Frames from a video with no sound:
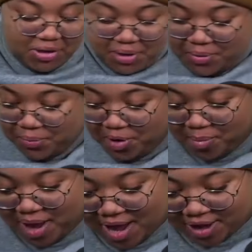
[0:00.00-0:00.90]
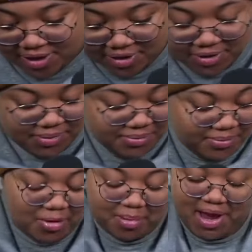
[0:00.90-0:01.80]
we're back. We're
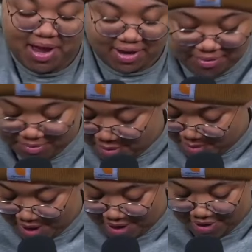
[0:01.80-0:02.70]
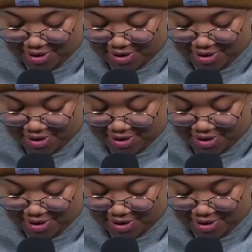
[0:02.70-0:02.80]
back, we're back.